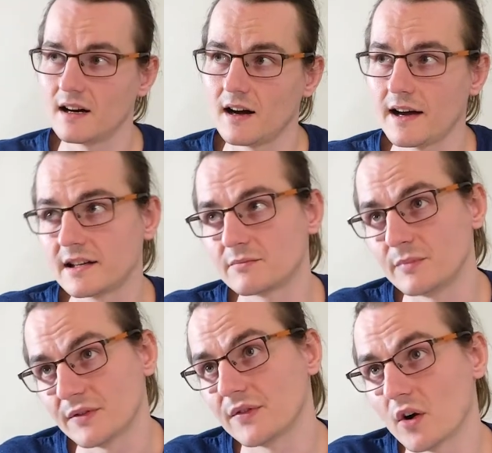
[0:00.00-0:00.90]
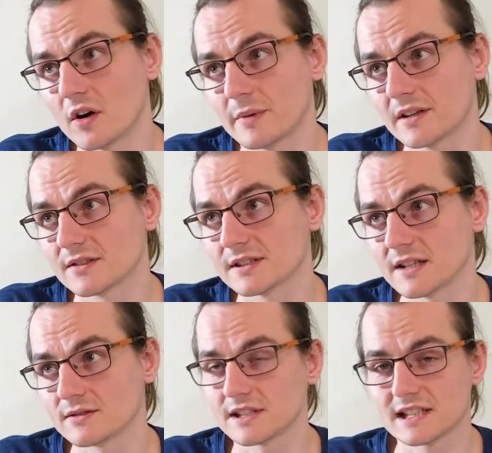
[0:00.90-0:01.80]
I had before because I
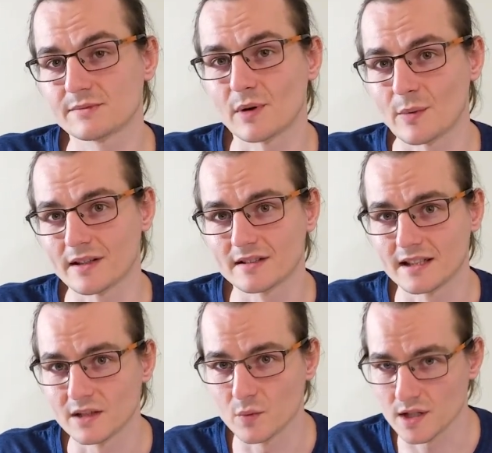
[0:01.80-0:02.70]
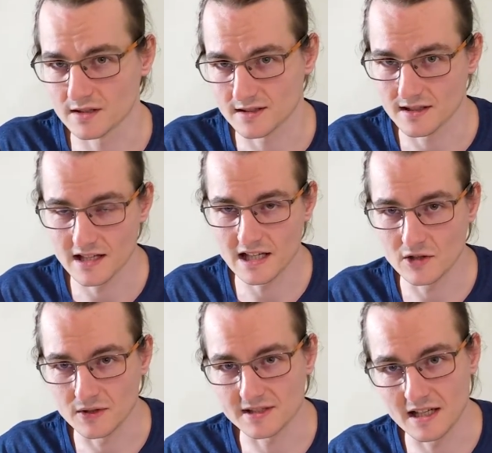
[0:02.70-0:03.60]
was experimenting with
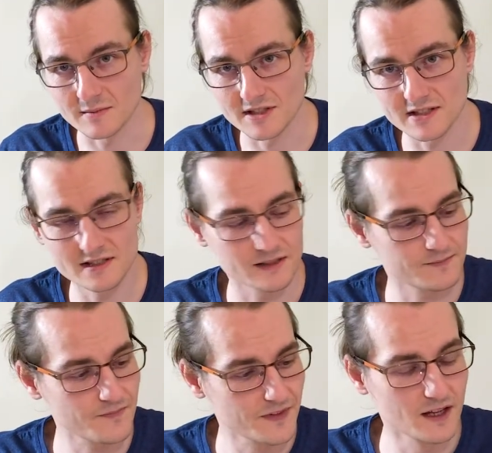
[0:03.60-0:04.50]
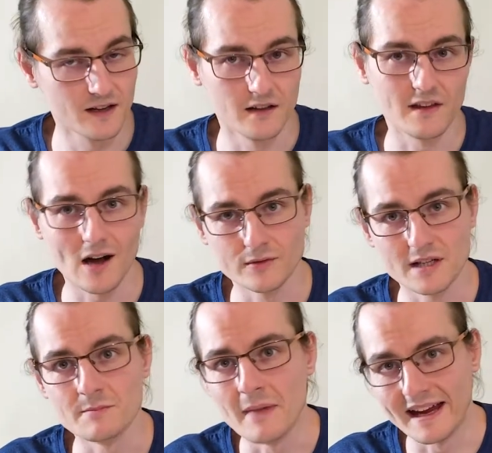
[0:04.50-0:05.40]
EOS M system. Now
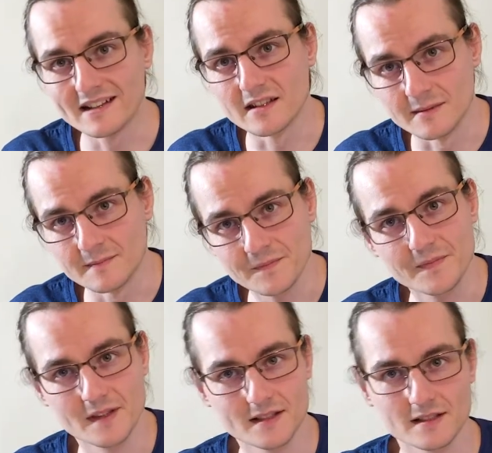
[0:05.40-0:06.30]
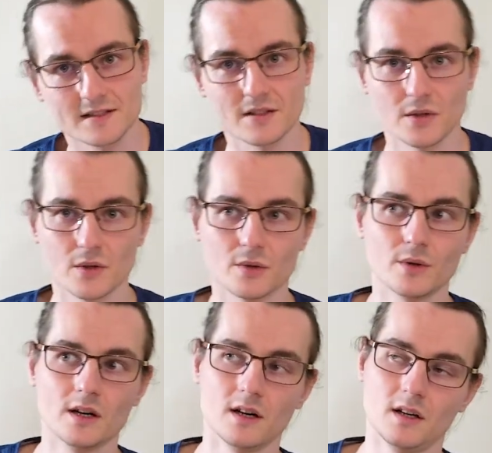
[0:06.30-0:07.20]
they make them,
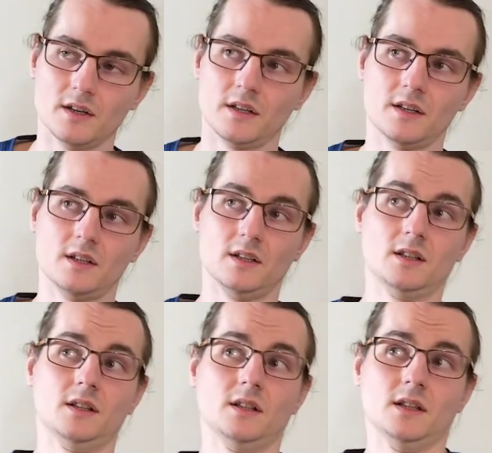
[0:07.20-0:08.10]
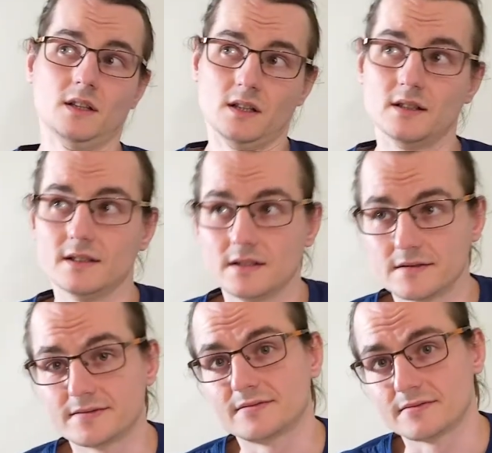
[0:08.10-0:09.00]
so
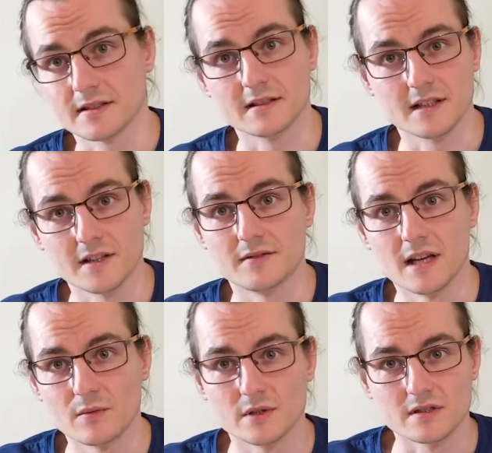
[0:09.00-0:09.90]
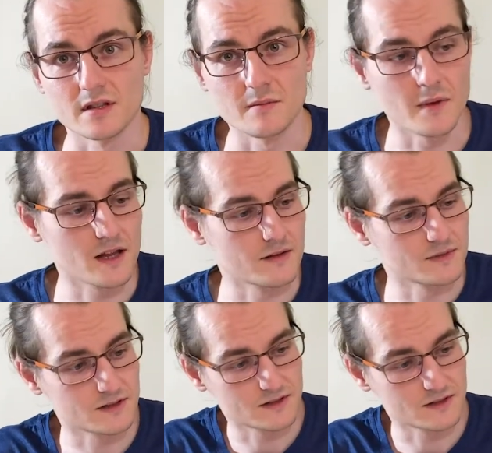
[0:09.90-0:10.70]
if they would make them